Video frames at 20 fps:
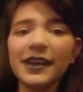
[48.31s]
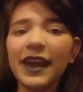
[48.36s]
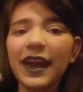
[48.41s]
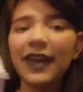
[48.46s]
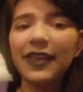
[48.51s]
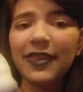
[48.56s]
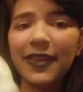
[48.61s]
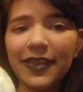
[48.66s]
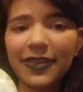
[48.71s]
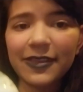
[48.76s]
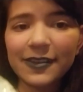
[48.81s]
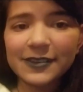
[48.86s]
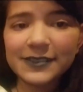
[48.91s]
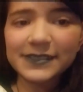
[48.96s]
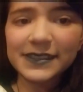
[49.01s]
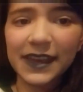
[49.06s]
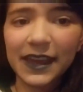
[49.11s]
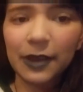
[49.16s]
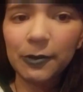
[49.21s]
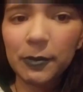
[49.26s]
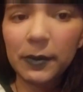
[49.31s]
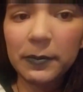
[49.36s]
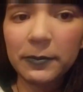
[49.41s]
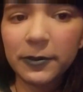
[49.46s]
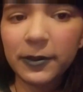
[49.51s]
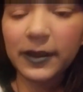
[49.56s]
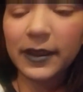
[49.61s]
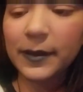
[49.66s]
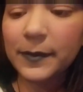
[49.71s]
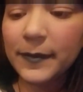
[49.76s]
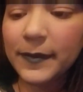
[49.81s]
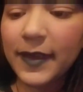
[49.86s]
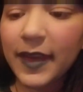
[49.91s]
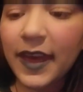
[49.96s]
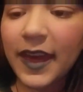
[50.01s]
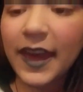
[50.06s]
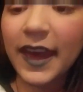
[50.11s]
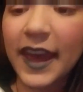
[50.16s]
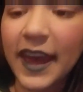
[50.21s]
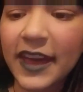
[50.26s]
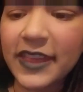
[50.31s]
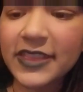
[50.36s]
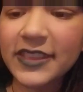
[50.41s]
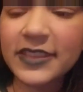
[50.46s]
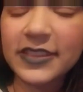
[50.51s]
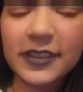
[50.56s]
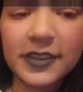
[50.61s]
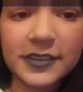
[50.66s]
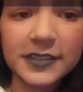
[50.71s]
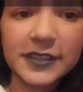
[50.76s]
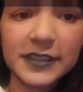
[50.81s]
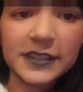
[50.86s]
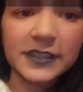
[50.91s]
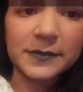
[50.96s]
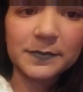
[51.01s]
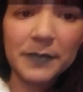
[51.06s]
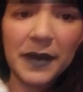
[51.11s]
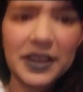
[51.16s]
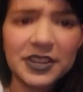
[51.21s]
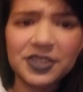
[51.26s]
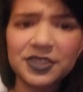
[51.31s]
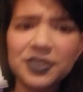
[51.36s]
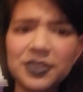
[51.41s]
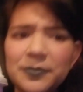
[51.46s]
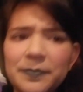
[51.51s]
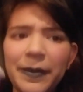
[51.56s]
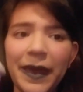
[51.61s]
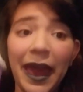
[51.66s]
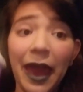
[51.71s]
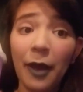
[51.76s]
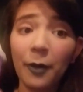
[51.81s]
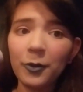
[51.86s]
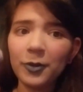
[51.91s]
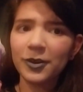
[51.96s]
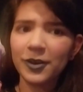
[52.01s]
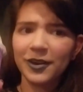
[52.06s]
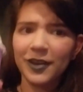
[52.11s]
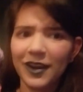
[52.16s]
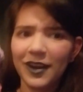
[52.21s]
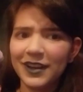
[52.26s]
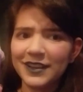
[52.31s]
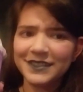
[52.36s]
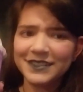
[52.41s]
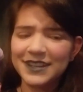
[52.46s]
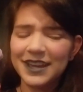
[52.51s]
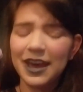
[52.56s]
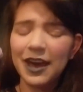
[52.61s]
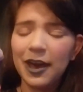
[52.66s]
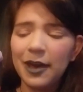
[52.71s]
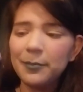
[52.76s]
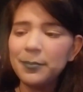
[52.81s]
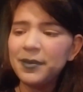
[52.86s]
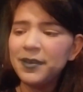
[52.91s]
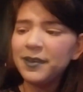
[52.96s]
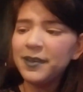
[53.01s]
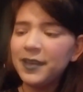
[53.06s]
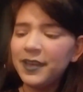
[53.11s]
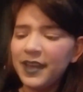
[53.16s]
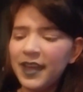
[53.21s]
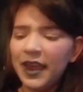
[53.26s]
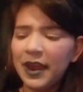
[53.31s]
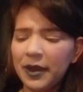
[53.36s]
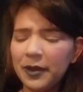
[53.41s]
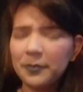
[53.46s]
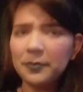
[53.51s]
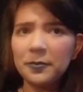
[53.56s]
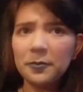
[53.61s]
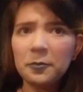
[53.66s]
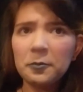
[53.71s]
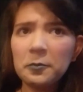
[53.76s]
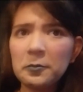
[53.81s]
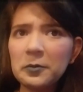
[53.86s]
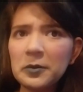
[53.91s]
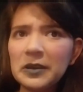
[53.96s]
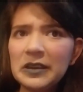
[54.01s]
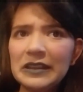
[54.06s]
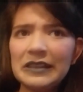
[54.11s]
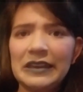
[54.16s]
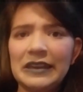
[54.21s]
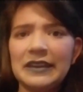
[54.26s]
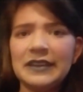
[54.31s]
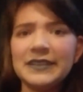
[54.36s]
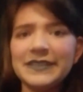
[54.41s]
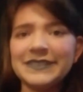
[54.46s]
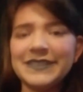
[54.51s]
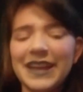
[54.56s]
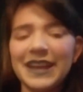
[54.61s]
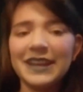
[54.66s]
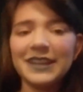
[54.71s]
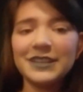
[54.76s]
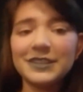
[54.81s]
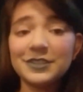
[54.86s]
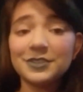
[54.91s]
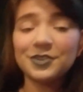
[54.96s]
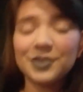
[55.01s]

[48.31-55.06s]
And then there's like whipped cream, and then there's a special powder on top. And I'm really excited to